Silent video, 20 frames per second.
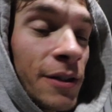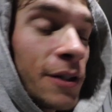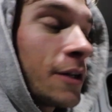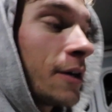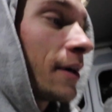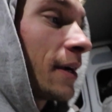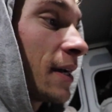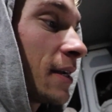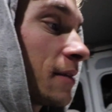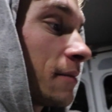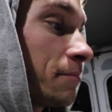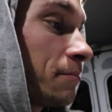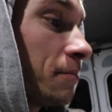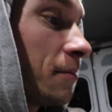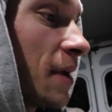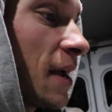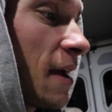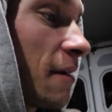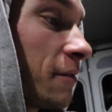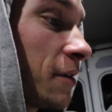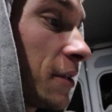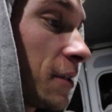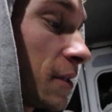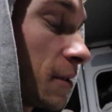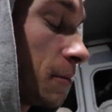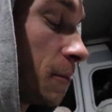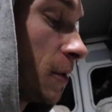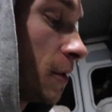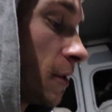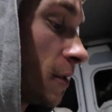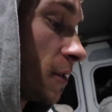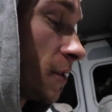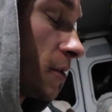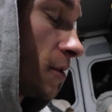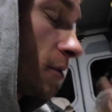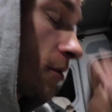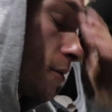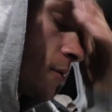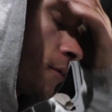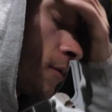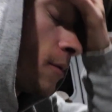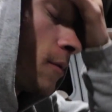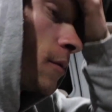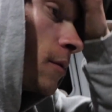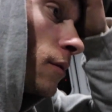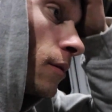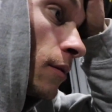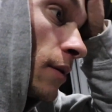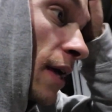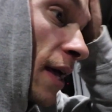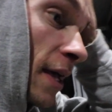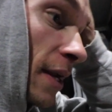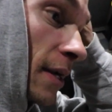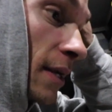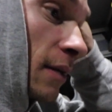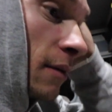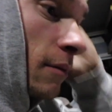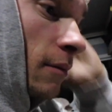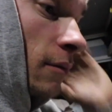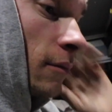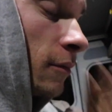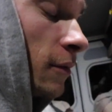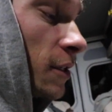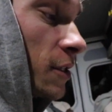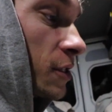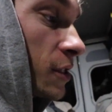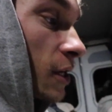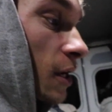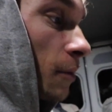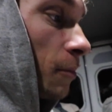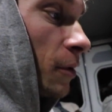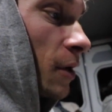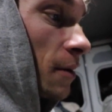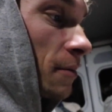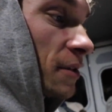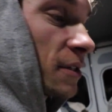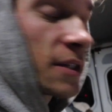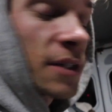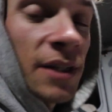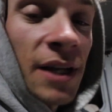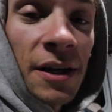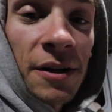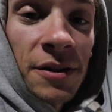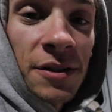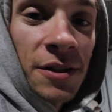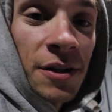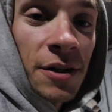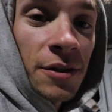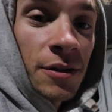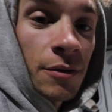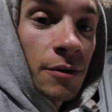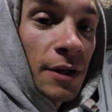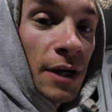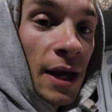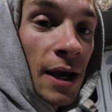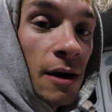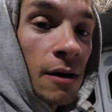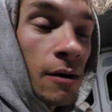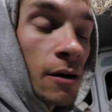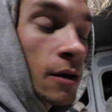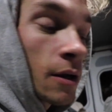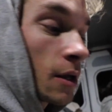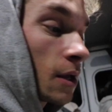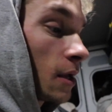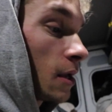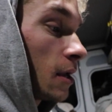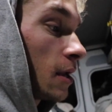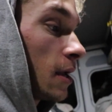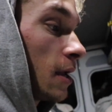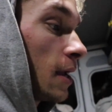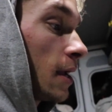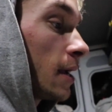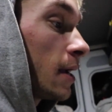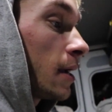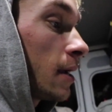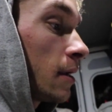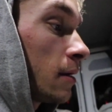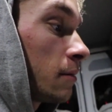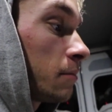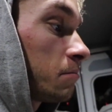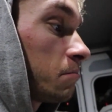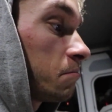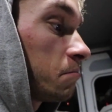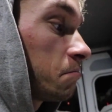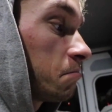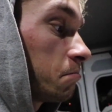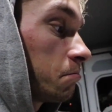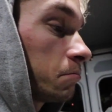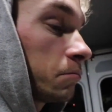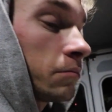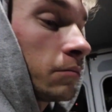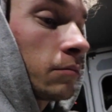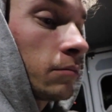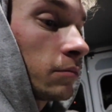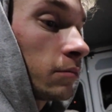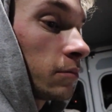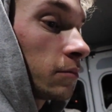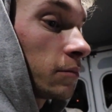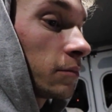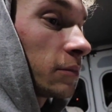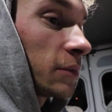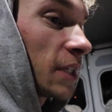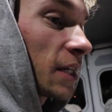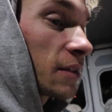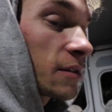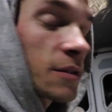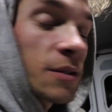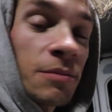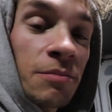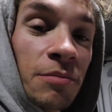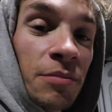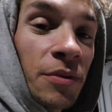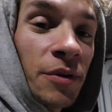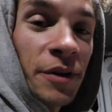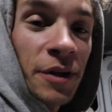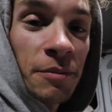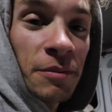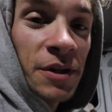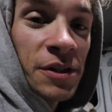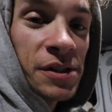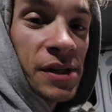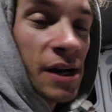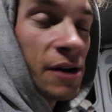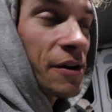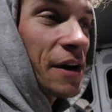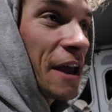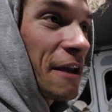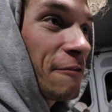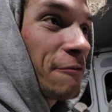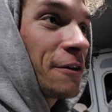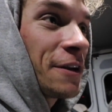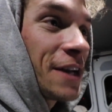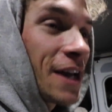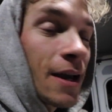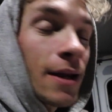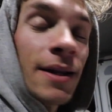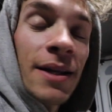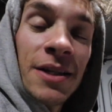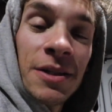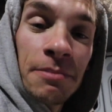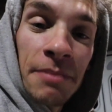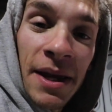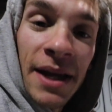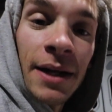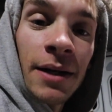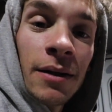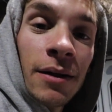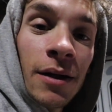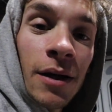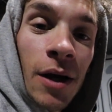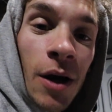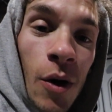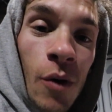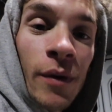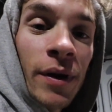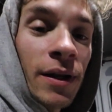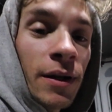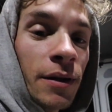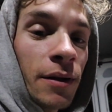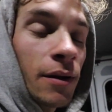You know, I gotta have it on the computer to edit, which I'll probably sit down and start doing now, and that's pretty much how every night has been going.